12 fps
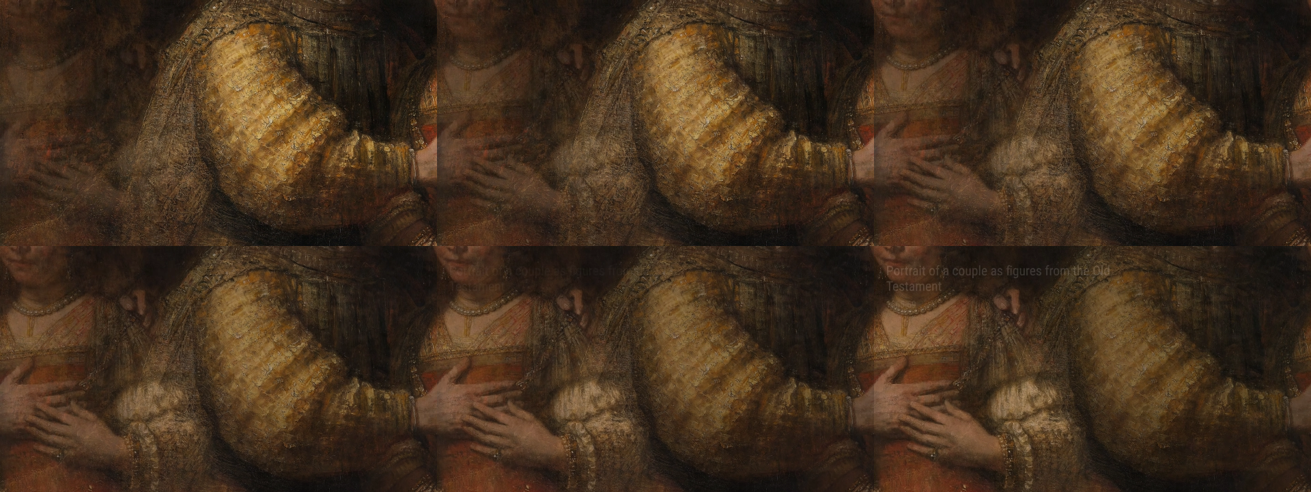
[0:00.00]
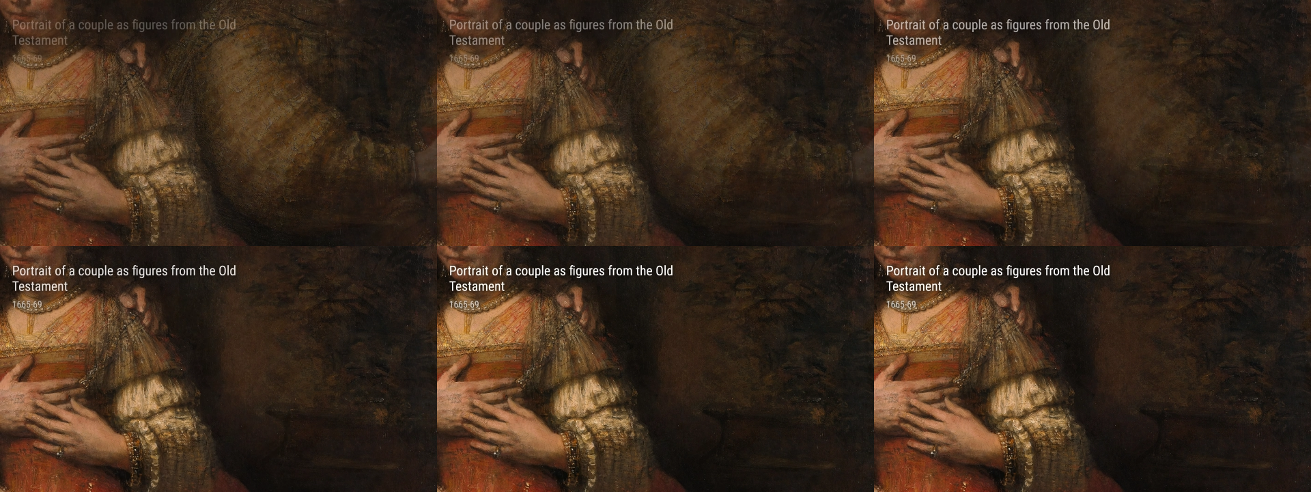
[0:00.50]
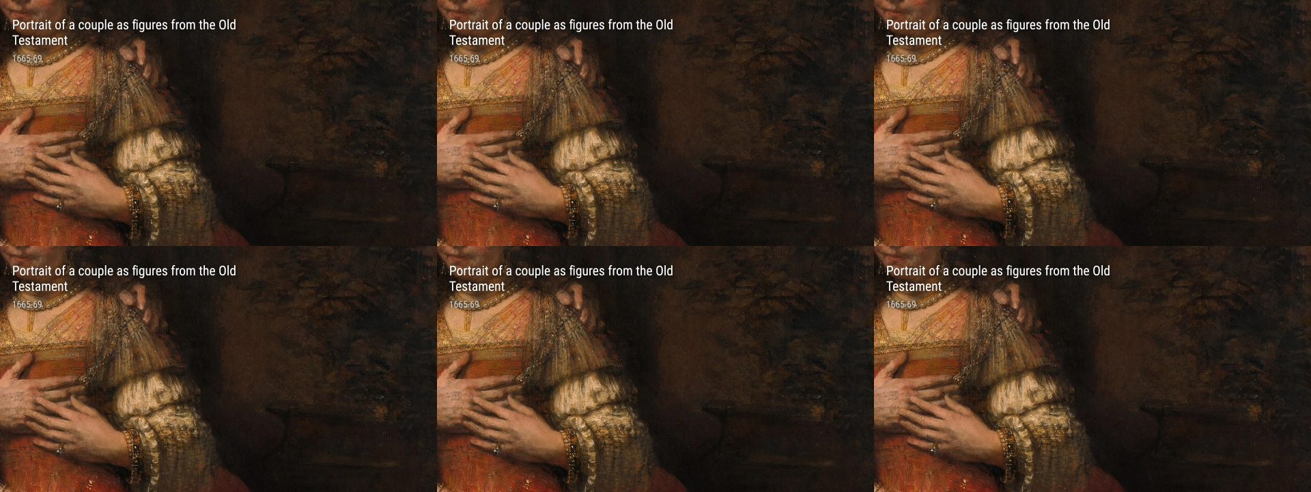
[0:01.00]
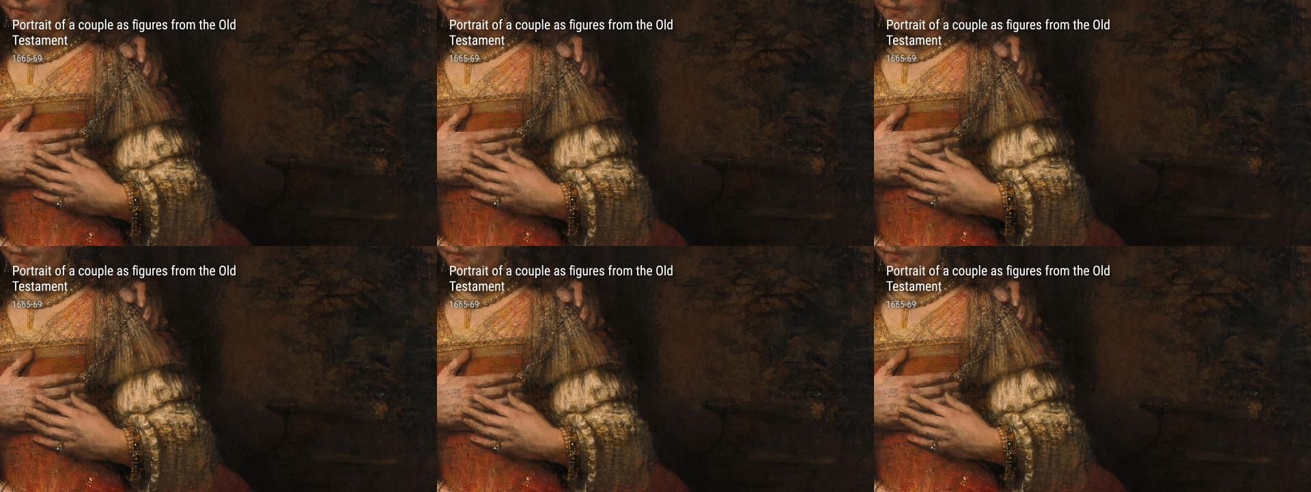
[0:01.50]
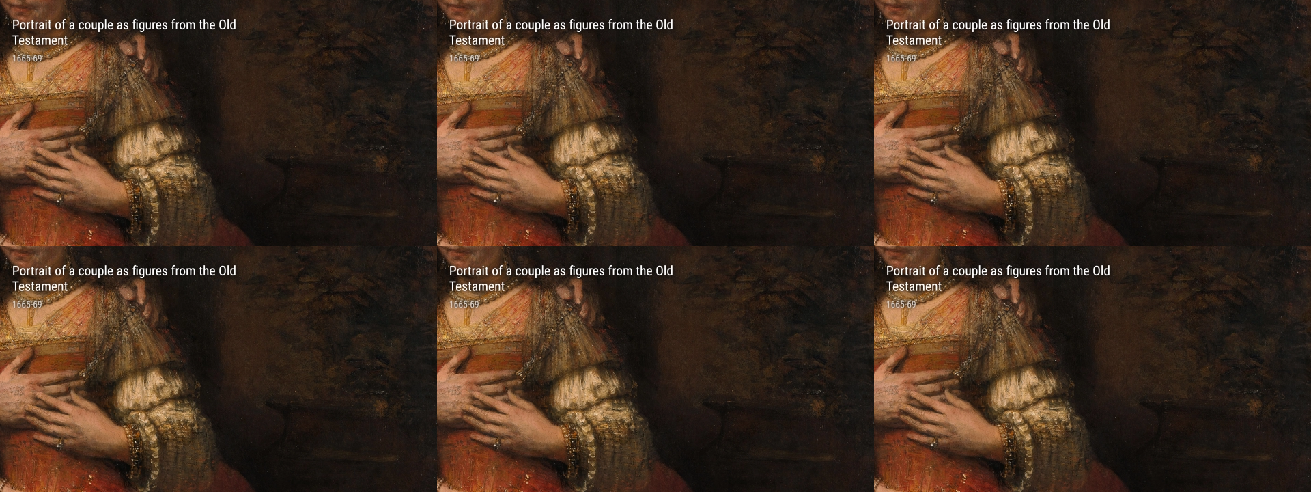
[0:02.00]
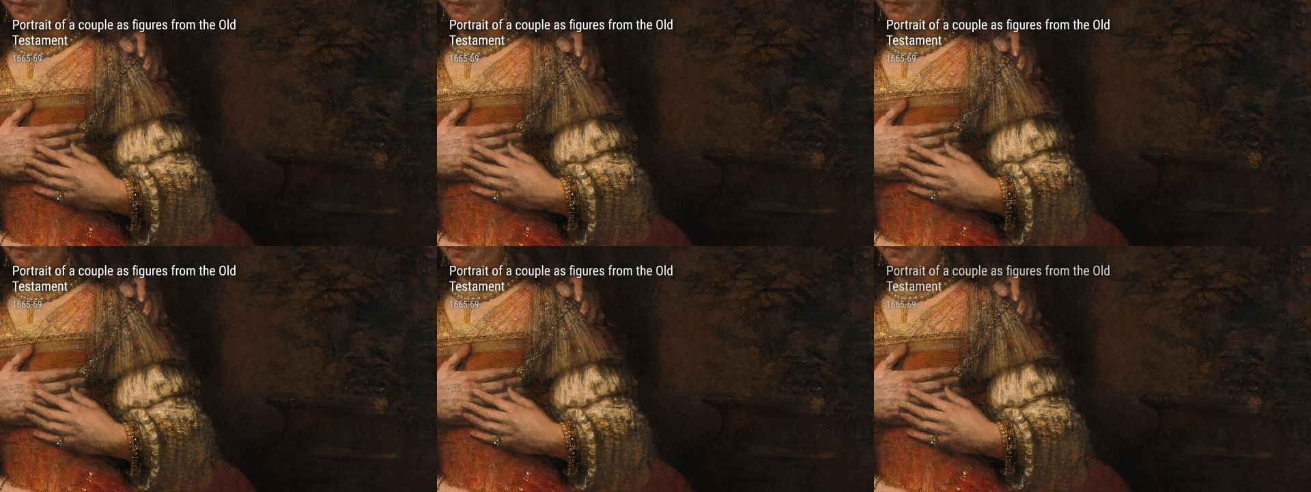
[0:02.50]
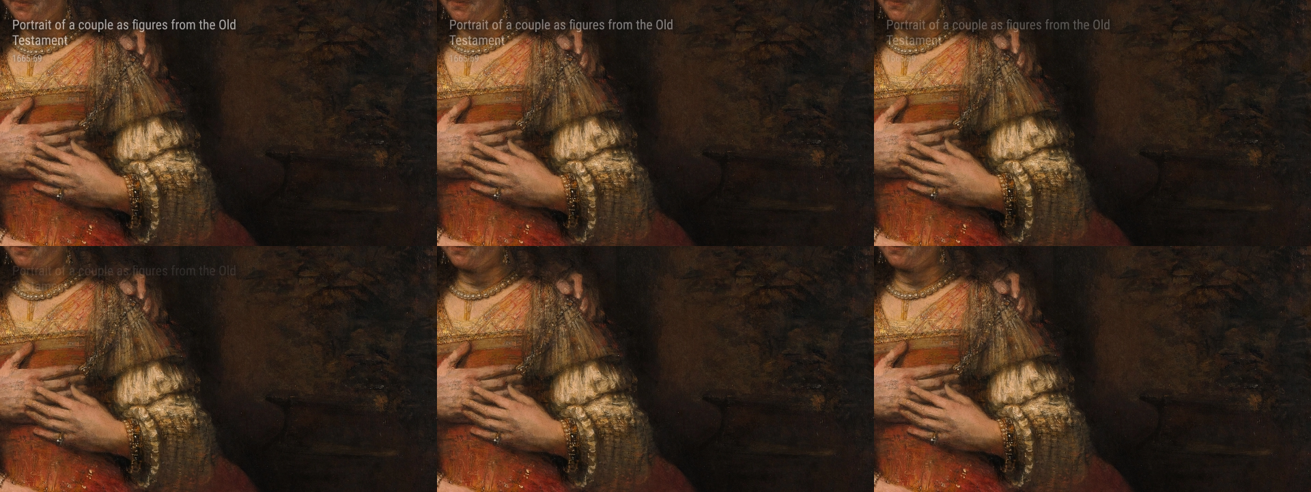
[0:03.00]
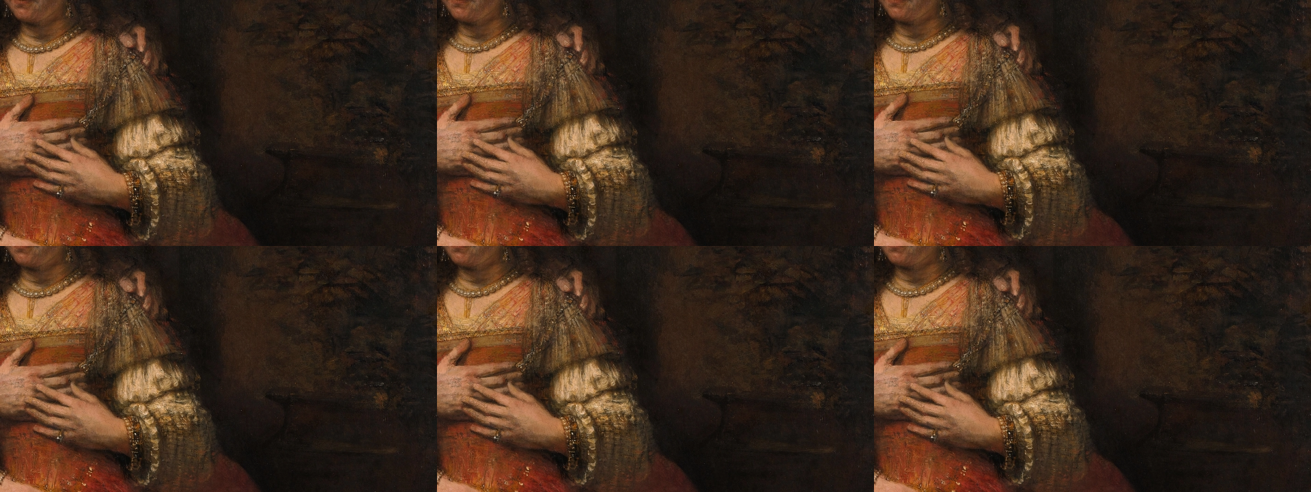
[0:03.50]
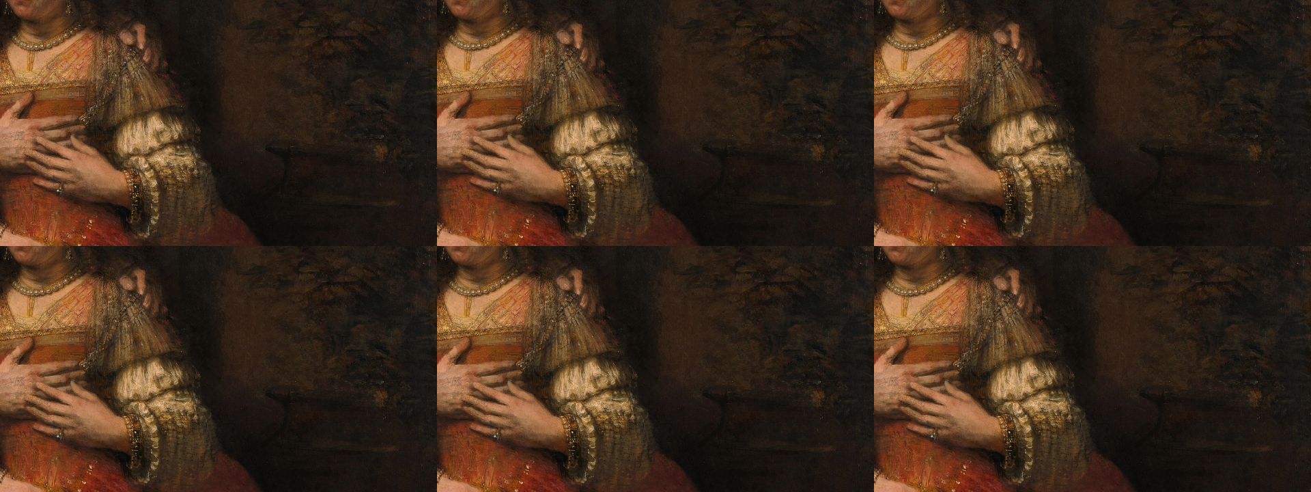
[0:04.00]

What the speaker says: (no speaker visible)